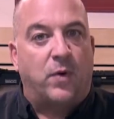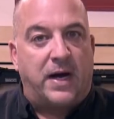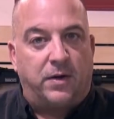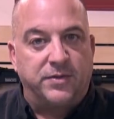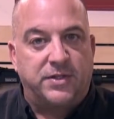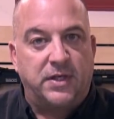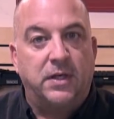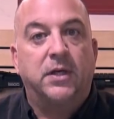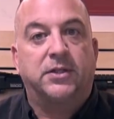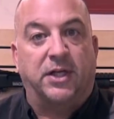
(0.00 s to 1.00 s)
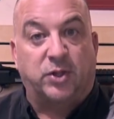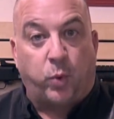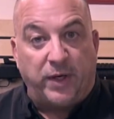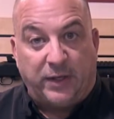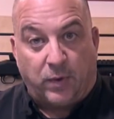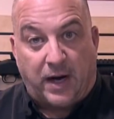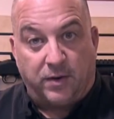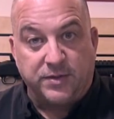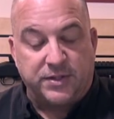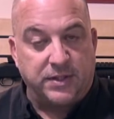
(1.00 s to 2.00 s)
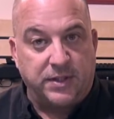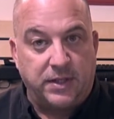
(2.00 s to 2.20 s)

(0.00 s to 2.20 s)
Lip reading: rounds to 20 rounds,